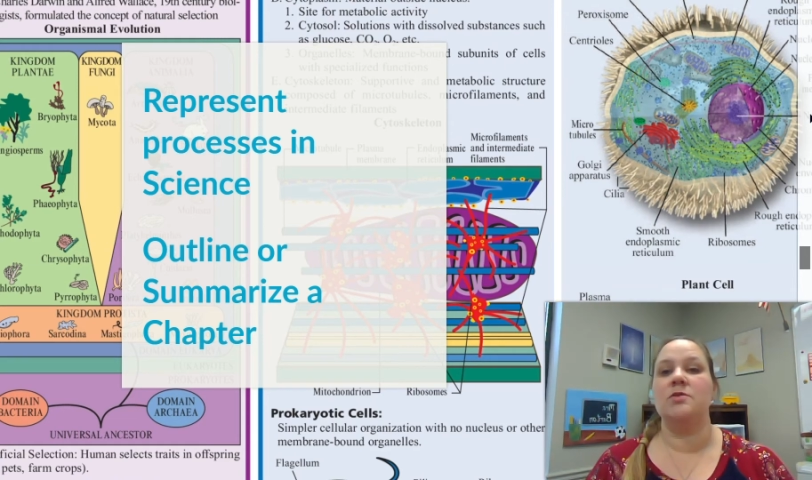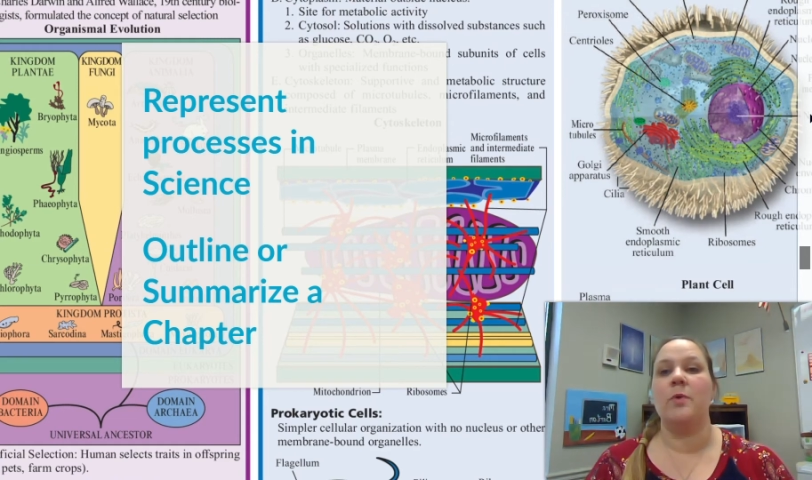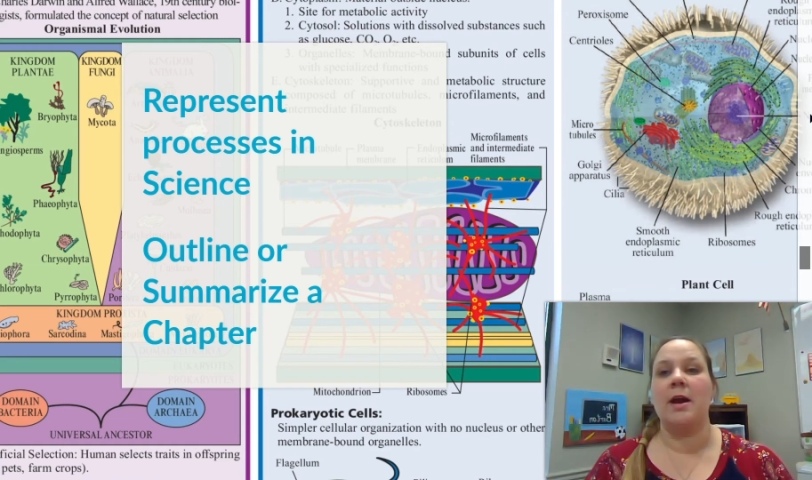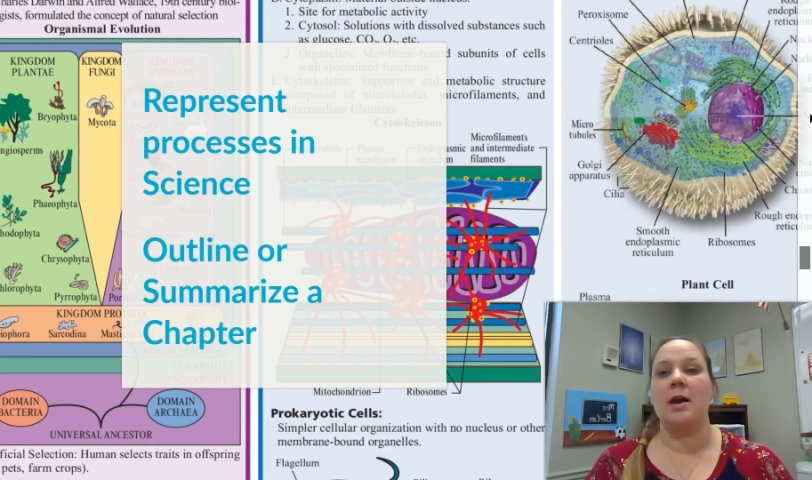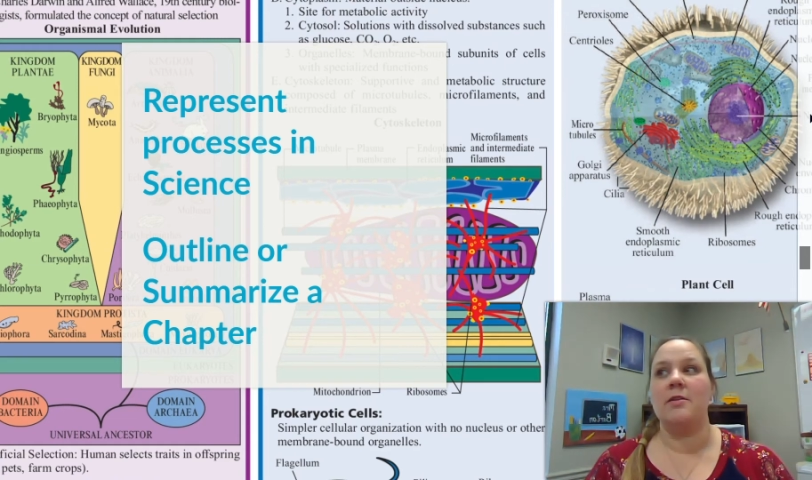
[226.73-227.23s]
to
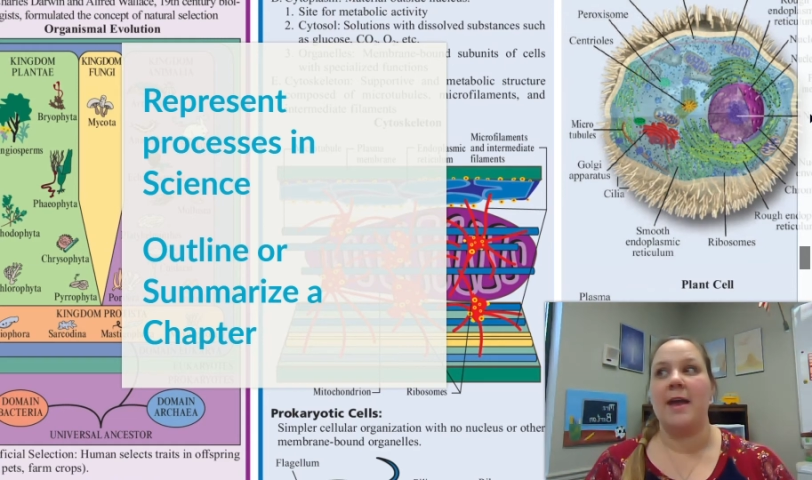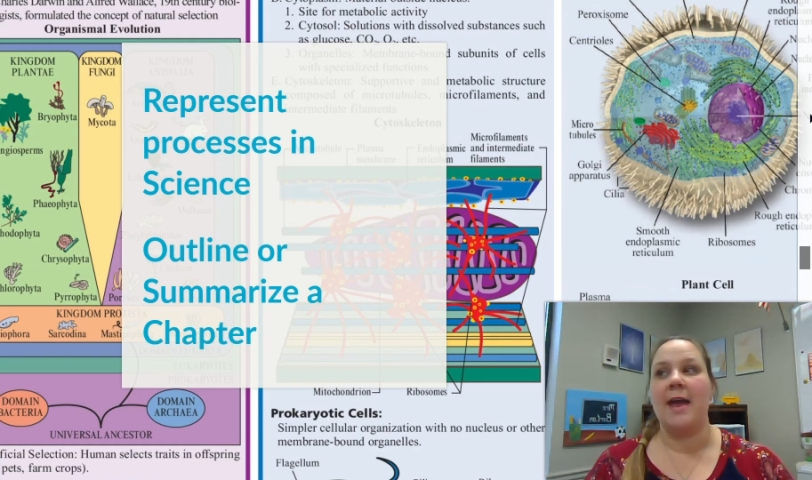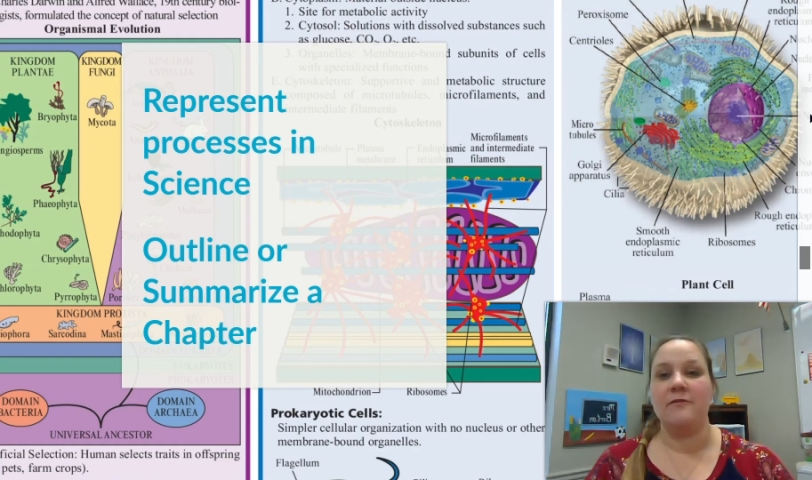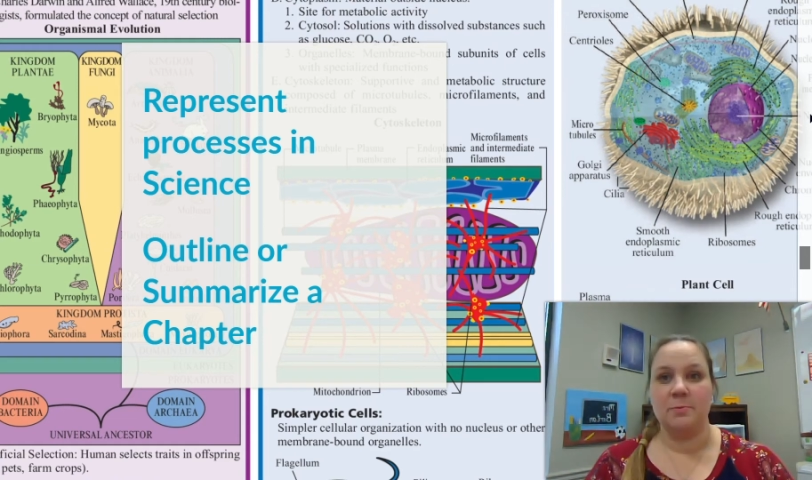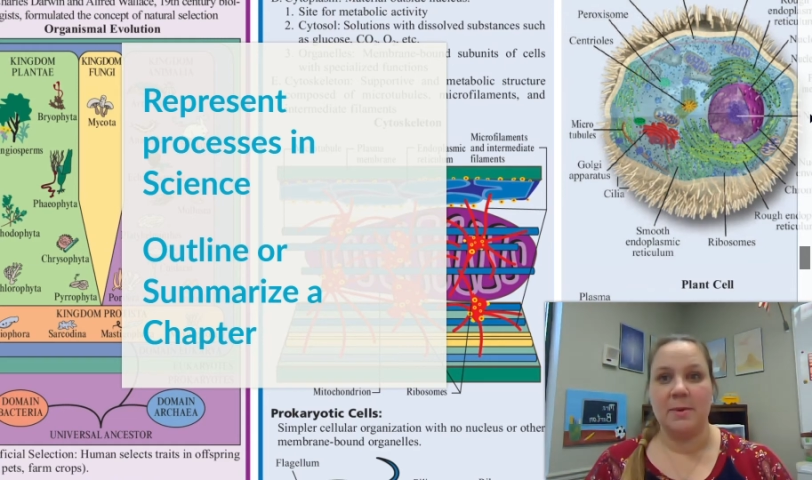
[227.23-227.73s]
where they
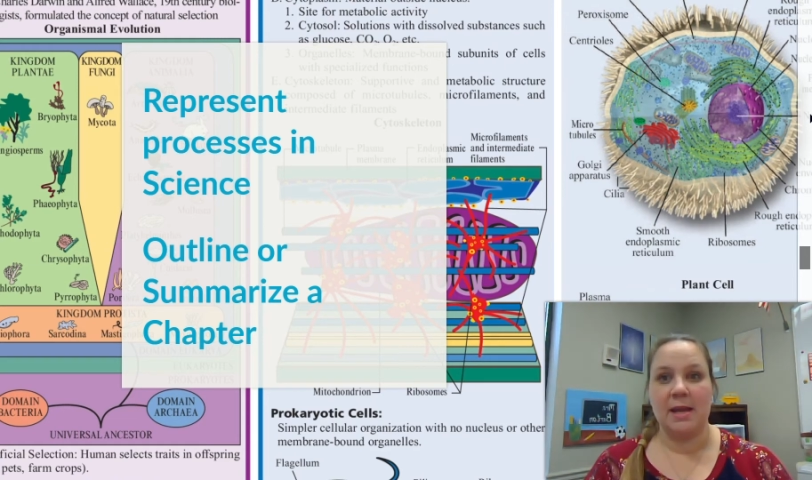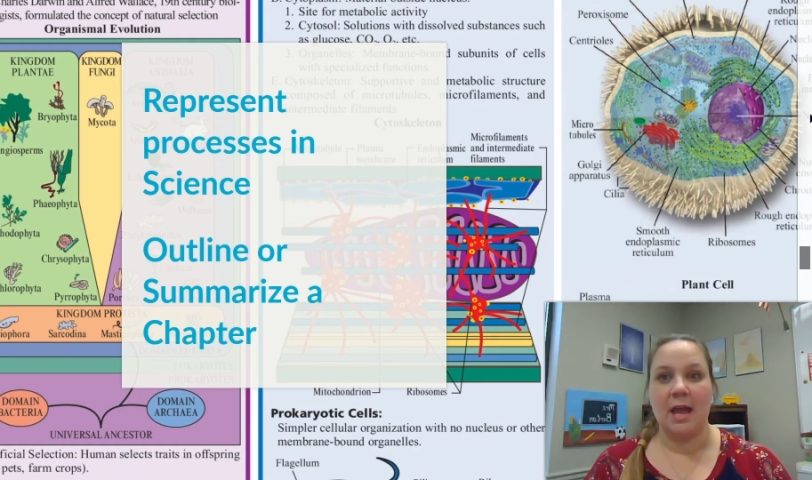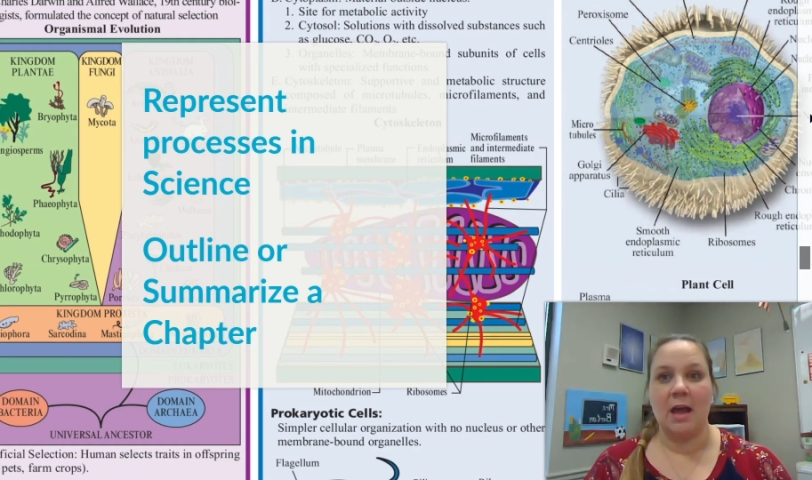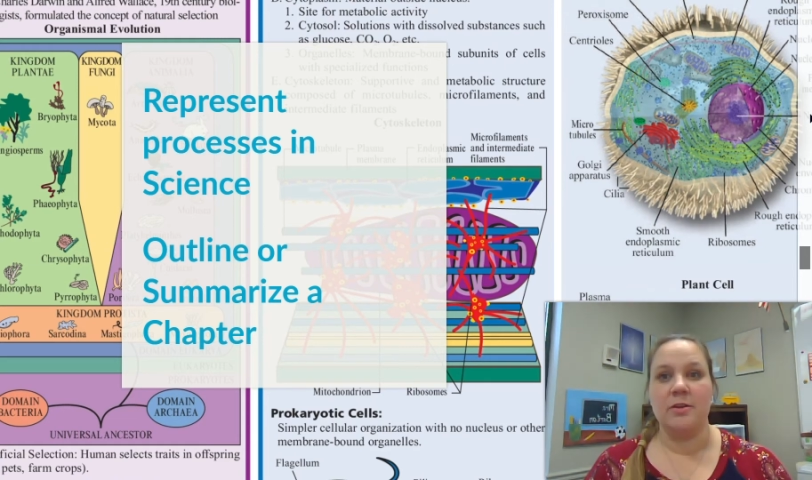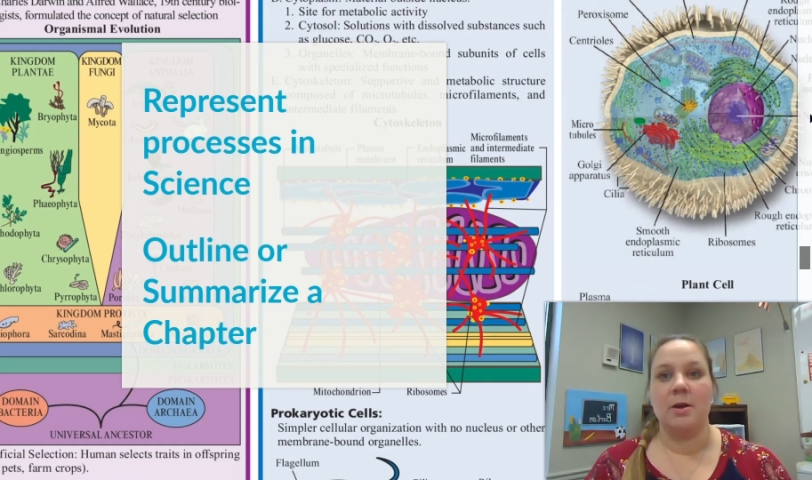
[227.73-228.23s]
have to
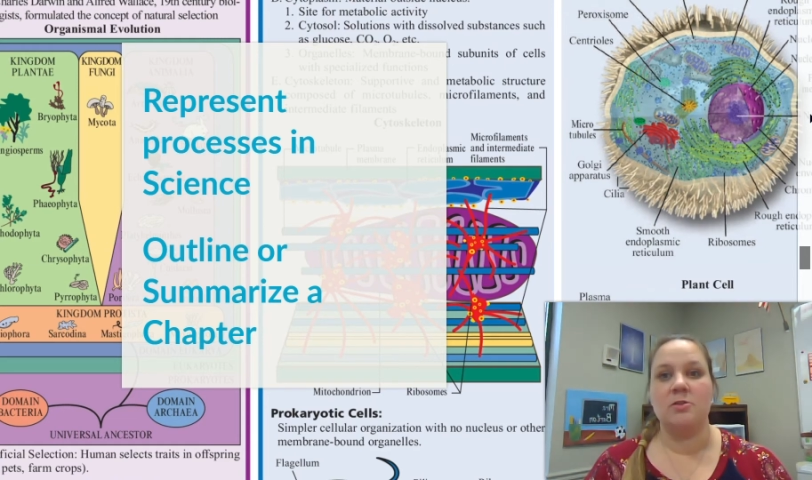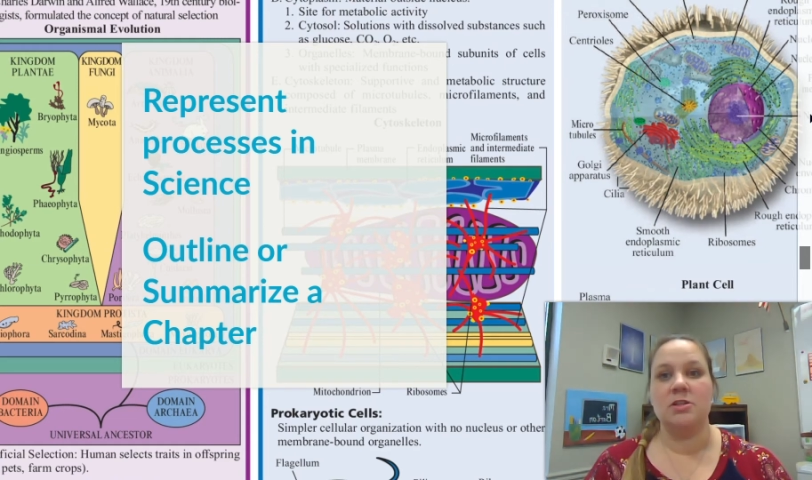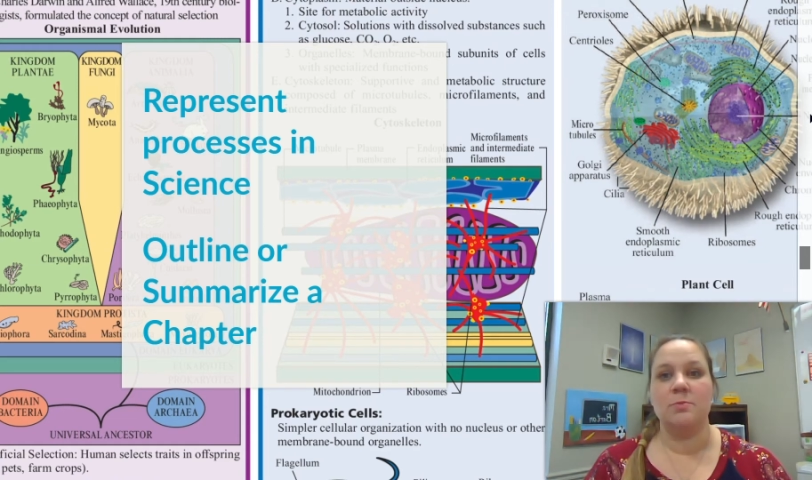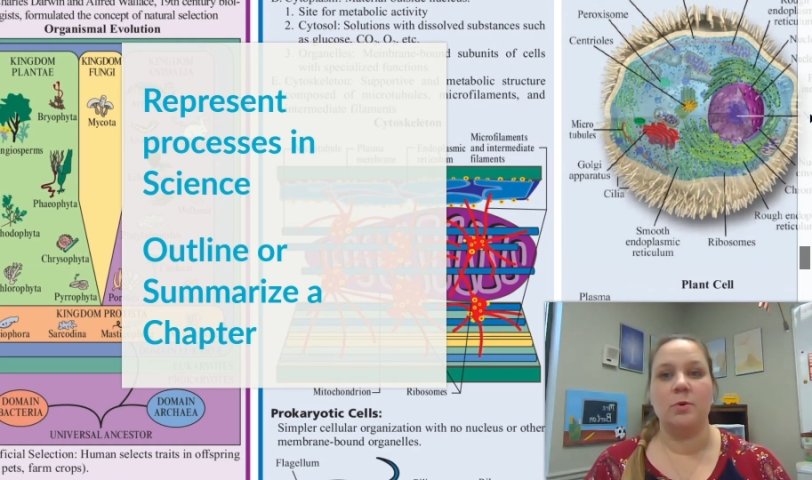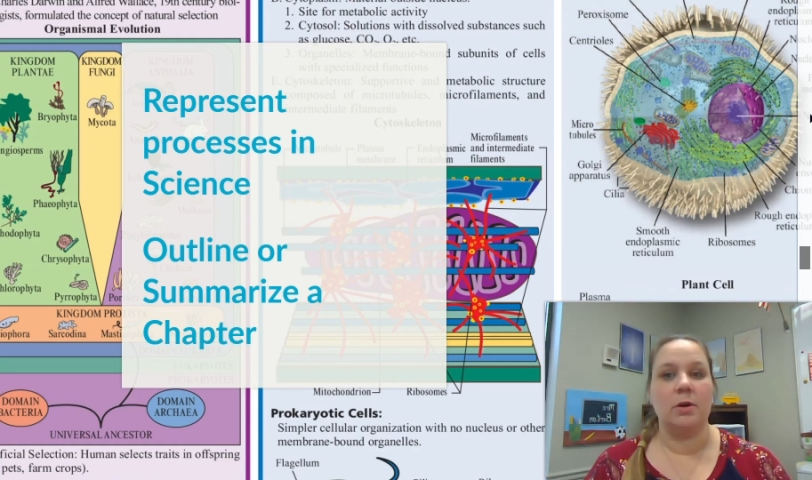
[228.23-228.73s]
pick out the
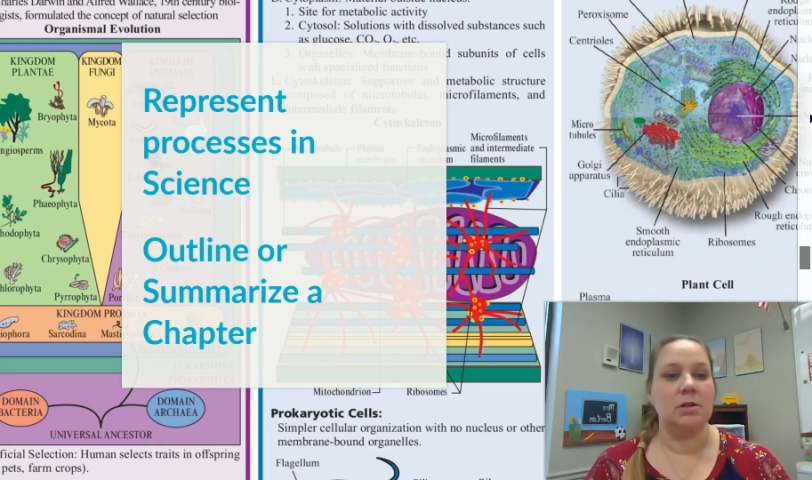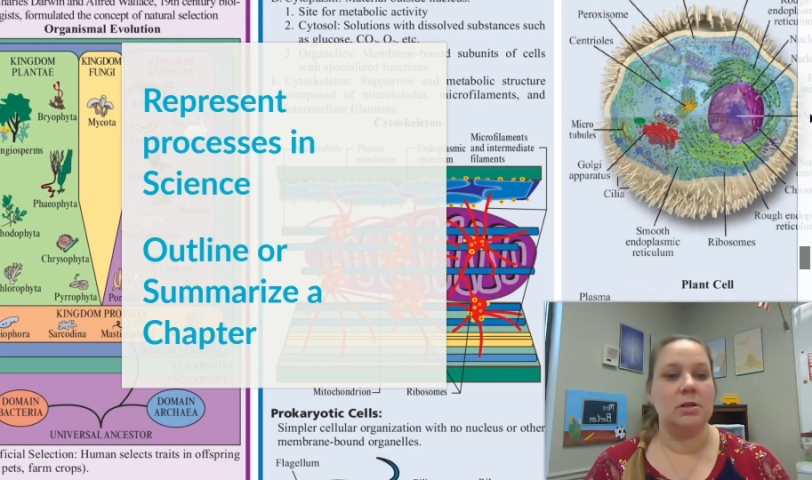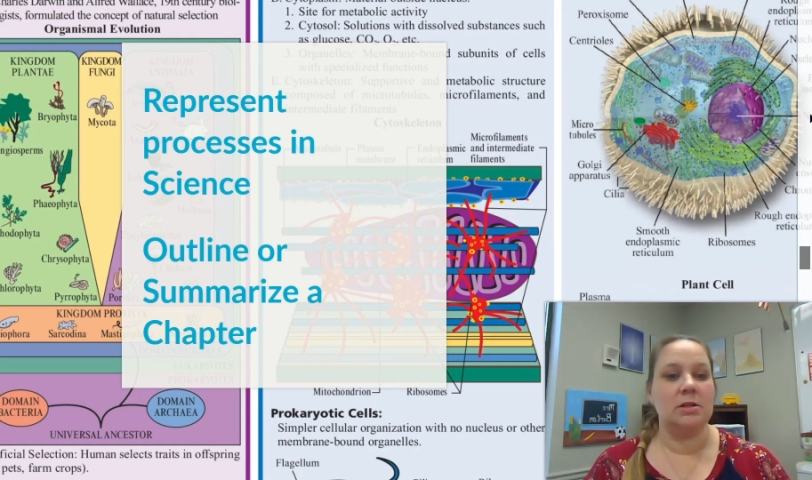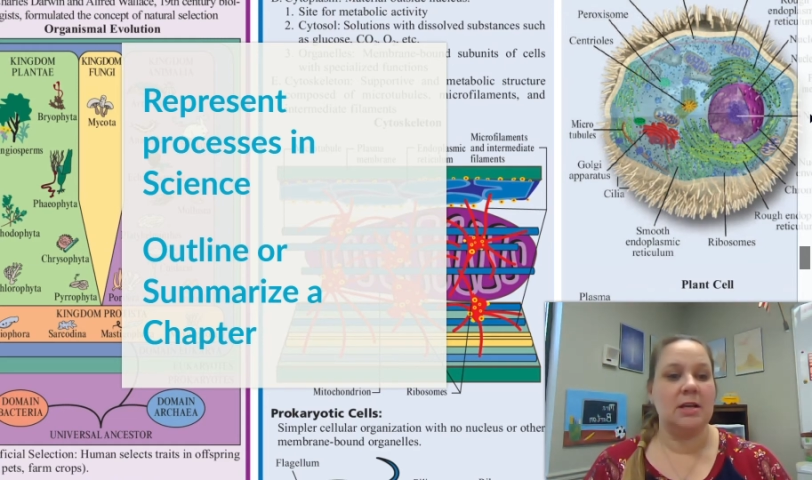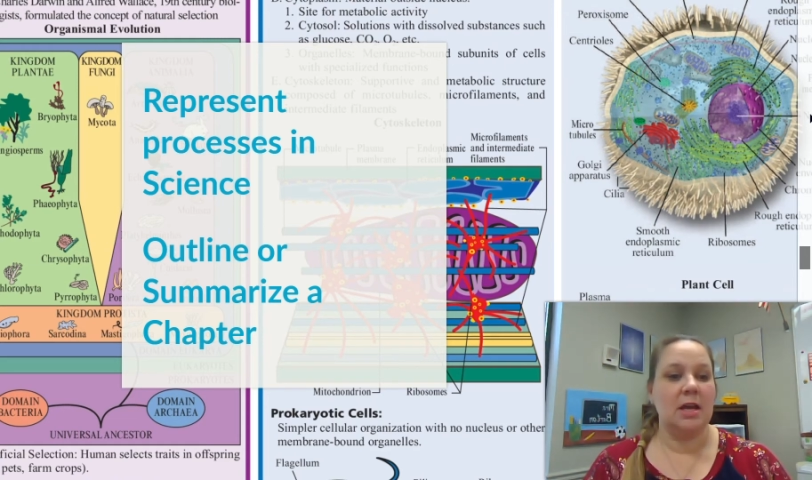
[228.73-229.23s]
most important